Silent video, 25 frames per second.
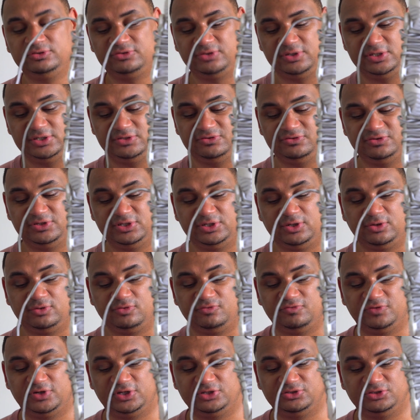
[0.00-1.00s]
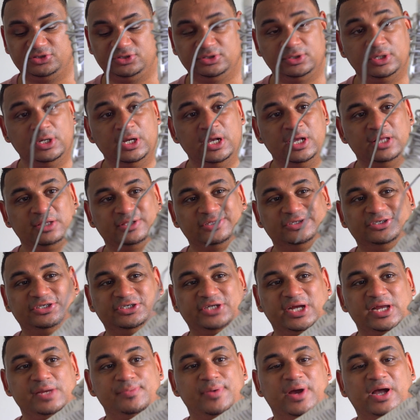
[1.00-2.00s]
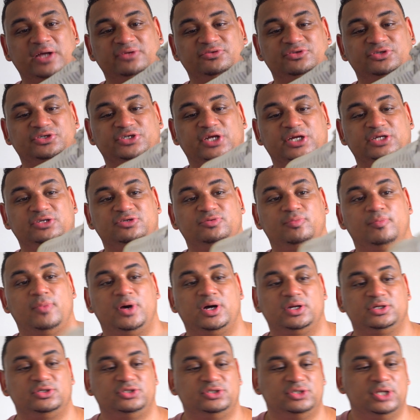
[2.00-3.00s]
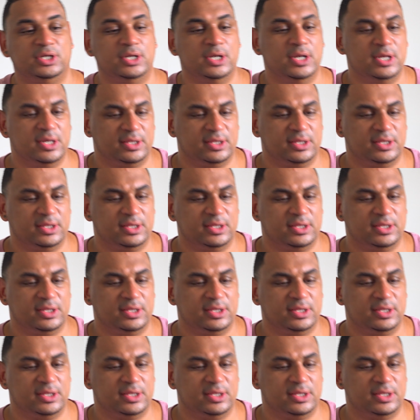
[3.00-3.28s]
So this is the old version. The shape hasn't changed much.